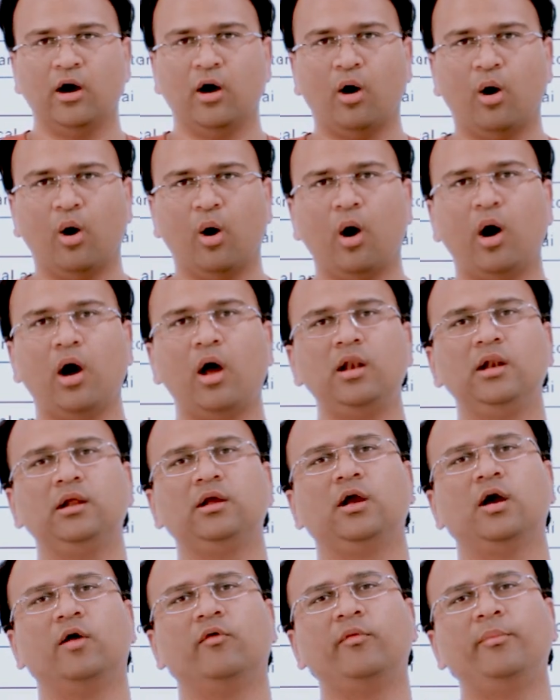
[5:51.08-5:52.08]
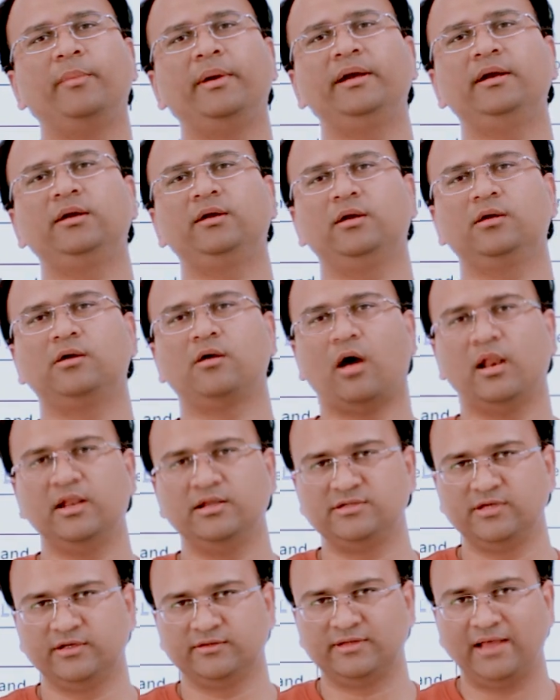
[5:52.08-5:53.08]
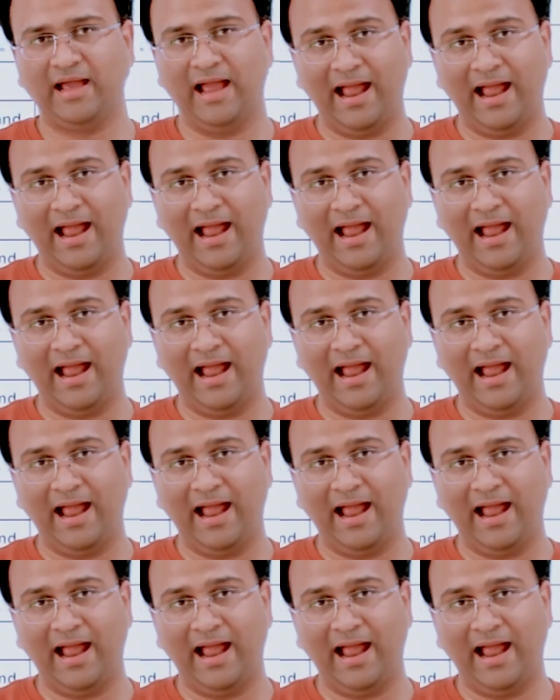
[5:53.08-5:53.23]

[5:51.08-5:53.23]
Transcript: all government colleges